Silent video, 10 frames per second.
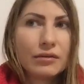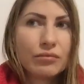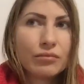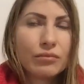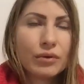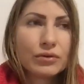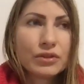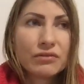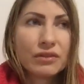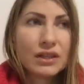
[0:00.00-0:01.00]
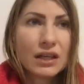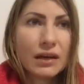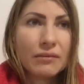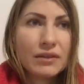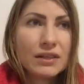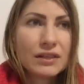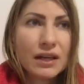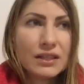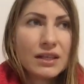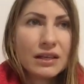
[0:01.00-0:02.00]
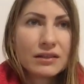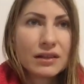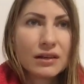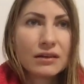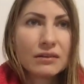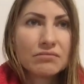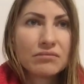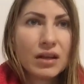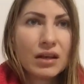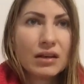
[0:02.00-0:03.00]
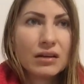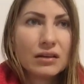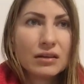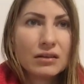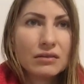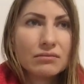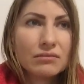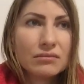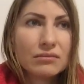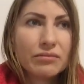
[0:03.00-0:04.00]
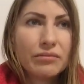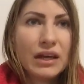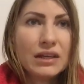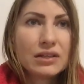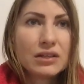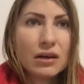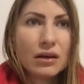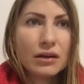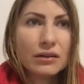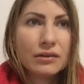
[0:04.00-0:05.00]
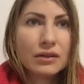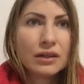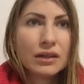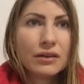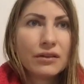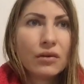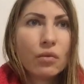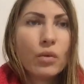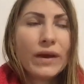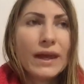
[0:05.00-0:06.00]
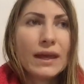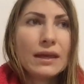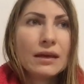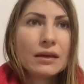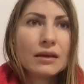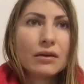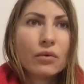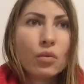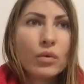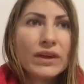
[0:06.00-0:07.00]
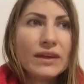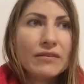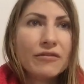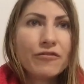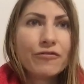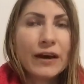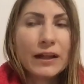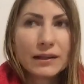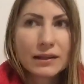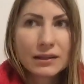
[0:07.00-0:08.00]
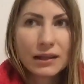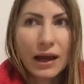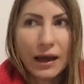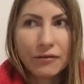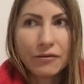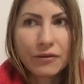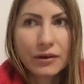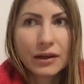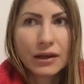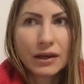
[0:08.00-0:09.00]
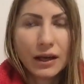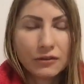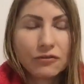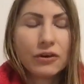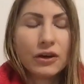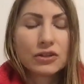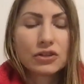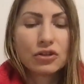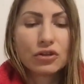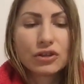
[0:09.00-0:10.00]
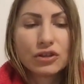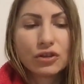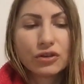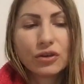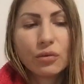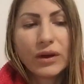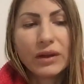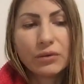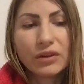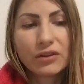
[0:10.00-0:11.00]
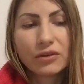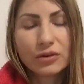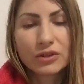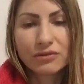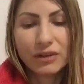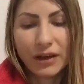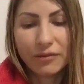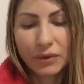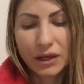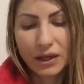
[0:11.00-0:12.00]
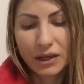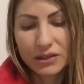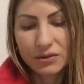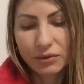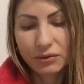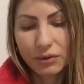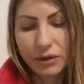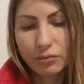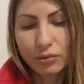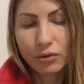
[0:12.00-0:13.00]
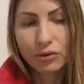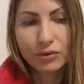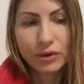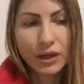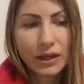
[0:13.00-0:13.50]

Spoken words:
most of the time, these ideas are based on the way we felt life at first, not the way we thought of life, because when we are born,